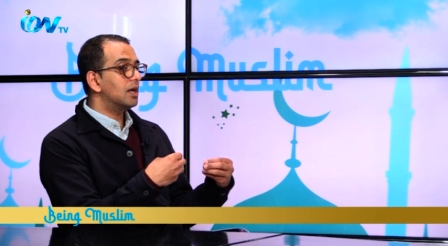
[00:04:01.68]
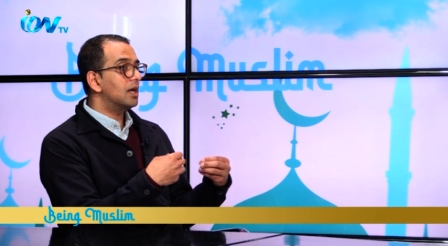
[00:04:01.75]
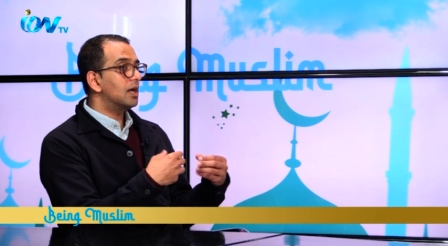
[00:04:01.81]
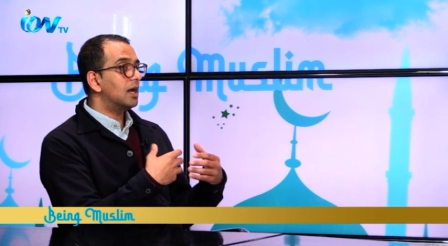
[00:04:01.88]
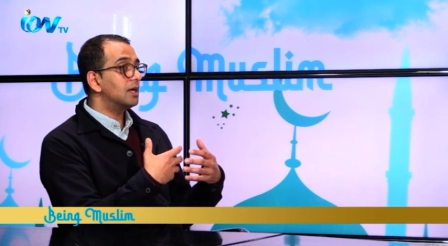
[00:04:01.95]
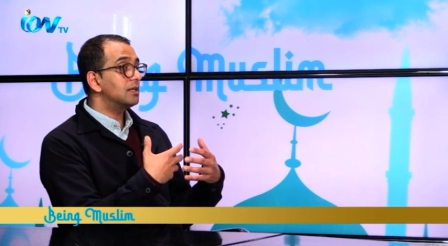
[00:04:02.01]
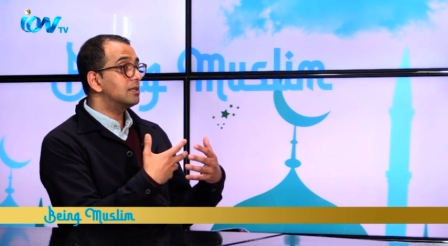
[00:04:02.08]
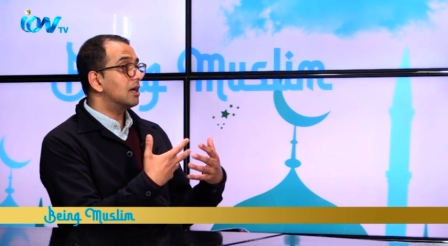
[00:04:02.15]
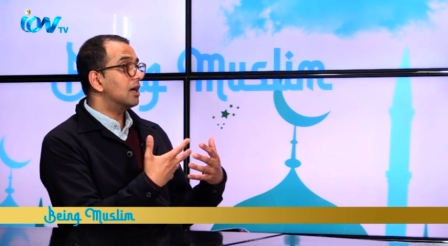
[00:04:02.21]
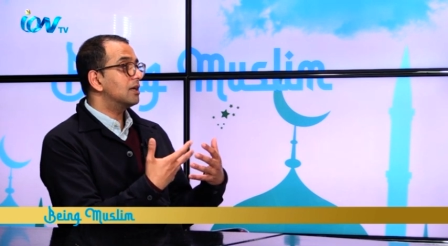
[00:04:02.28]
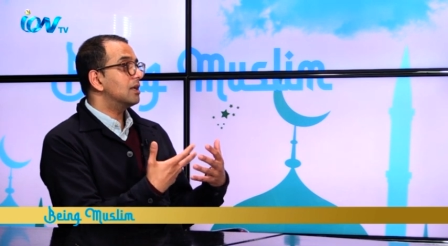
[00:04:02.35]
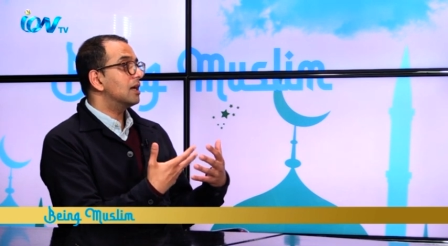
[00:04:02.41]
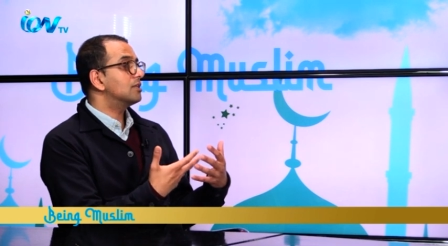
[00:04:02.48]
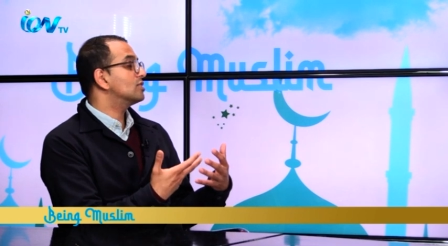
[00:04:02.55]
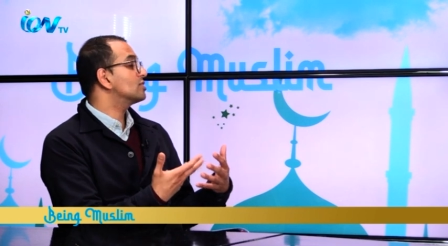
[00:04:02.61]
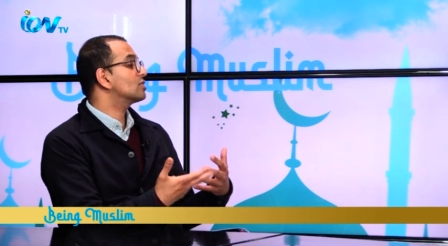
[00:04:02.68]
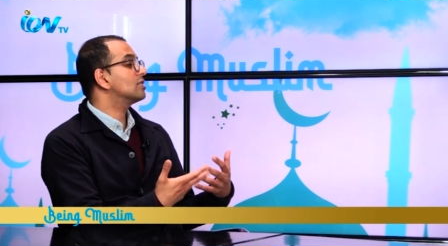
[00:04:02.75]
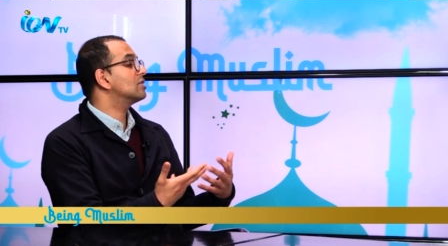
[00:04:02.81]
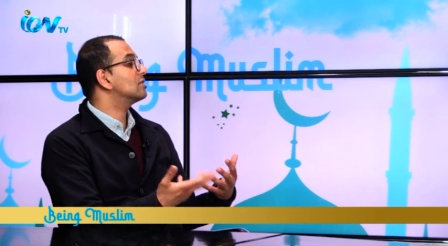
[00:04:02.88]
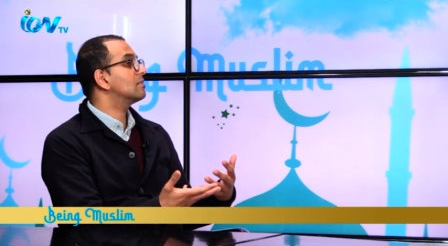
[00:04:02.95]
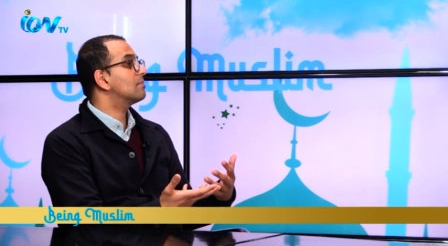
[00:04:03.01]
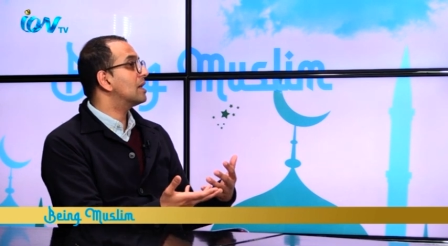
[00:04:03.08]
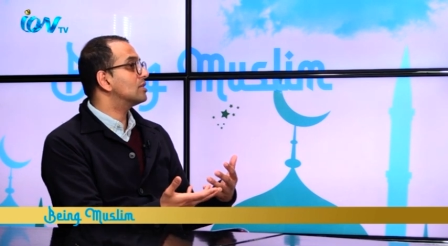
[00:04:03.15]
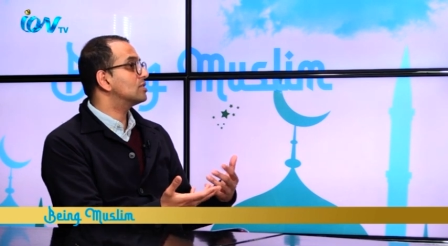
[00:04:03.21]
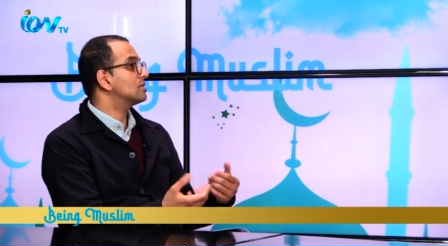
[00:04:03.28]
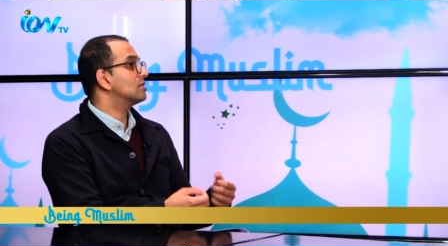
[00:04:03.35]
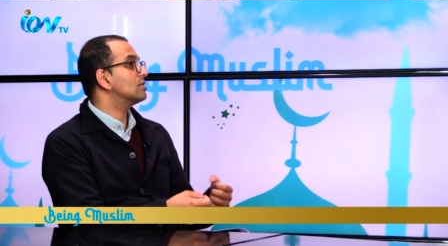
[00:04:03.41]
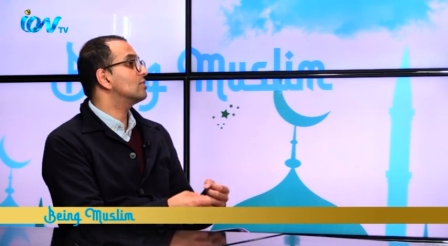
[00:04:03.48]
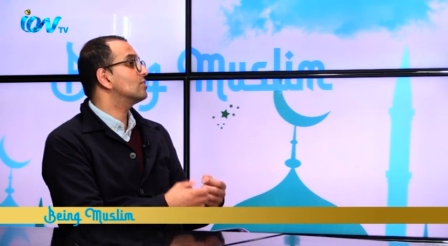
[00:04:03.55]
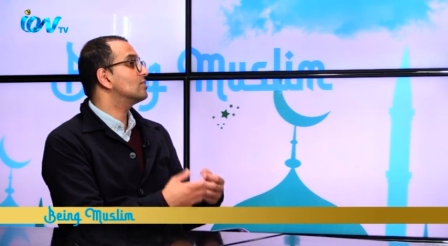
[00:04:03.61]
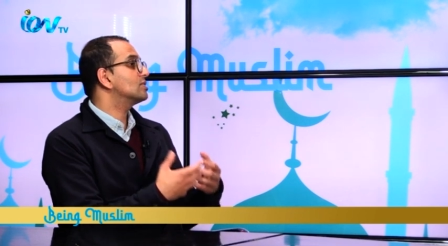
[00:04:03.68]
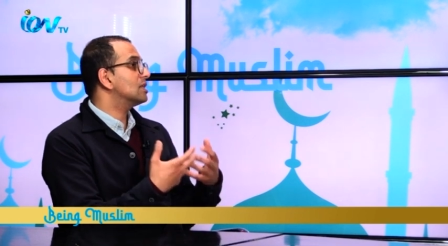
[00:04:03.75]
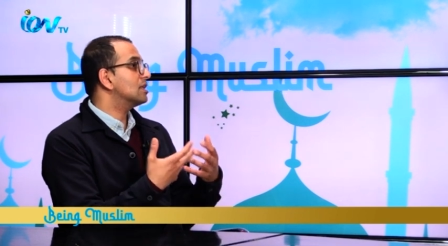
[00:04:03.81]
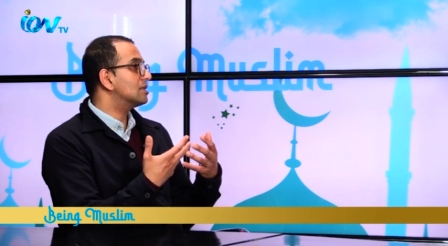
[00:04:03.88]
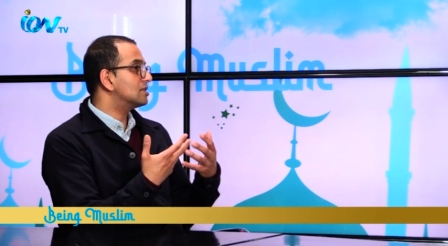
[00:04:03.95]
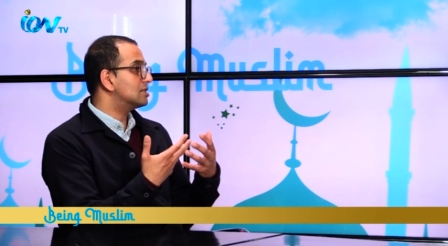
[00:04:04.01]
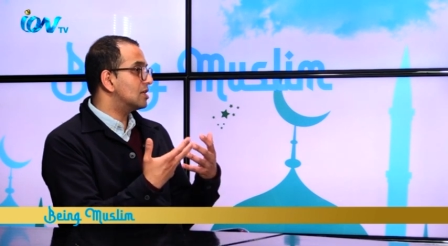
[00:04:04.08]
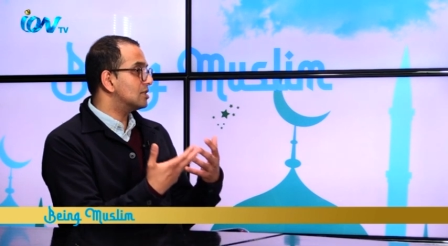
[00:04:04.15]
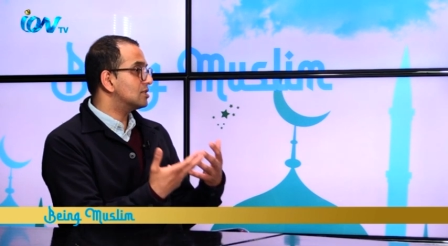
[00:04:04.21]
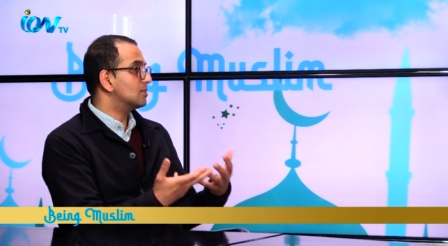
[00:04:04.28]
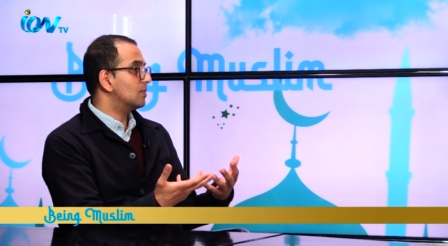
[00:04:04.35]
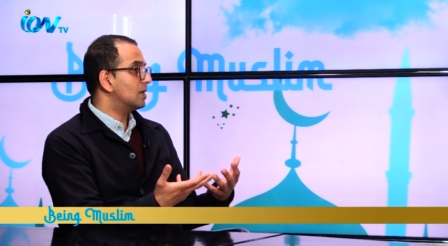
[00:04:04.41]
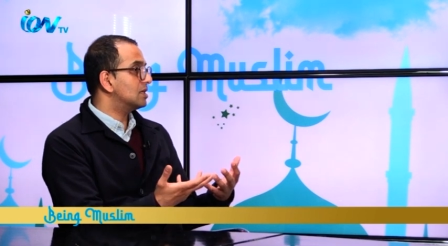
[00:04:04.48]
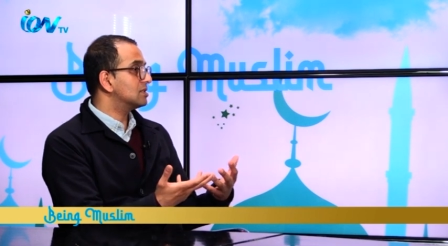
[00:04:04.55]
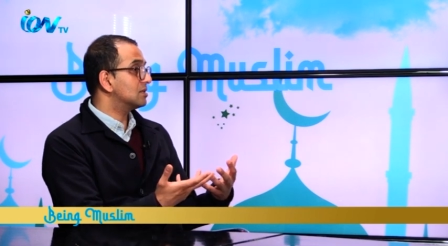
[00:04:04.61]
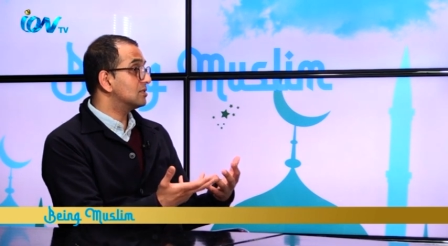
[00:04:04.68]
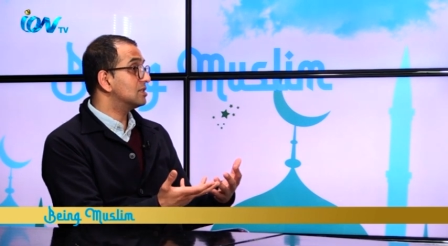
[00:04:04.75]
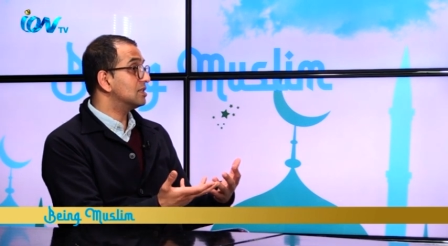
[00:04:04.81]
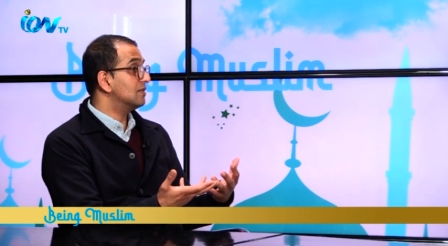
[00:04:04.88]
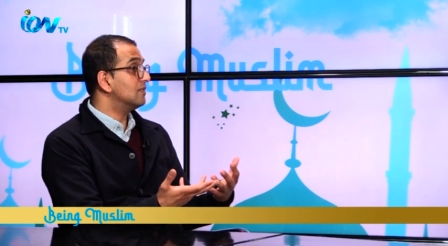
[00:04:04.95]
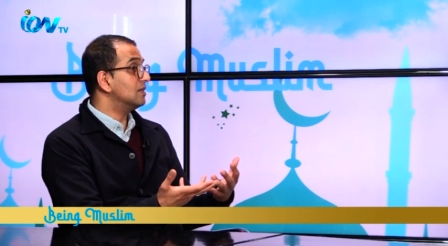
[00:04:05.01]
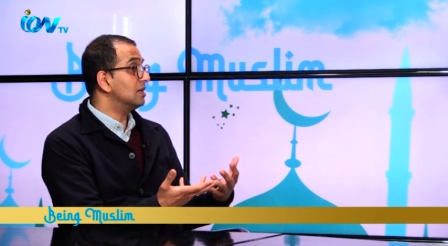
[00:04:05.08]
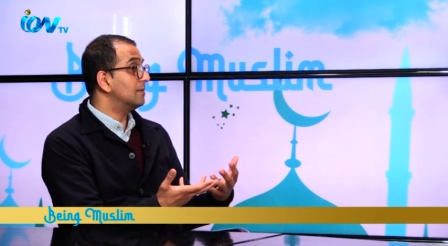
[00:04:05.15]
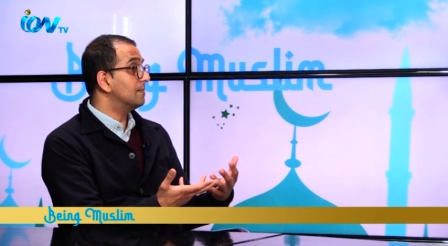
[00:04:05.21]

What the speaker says: I just couldn't imagine it. You see it in certain ways on TV.